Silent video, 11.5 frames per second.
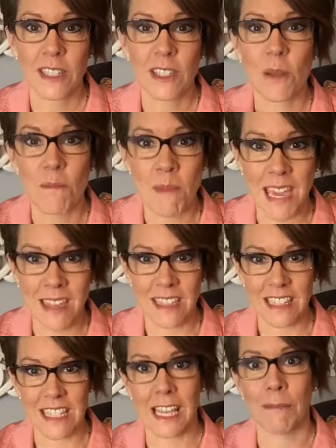to make the
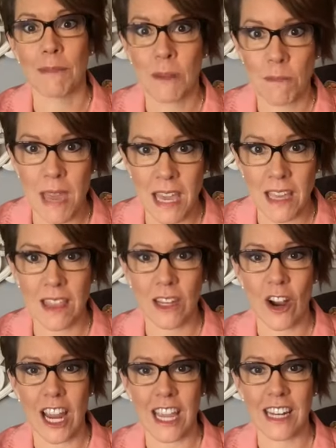team, to make the
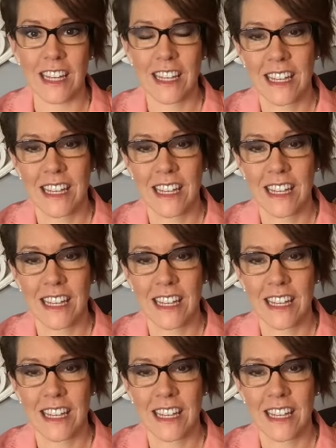grade.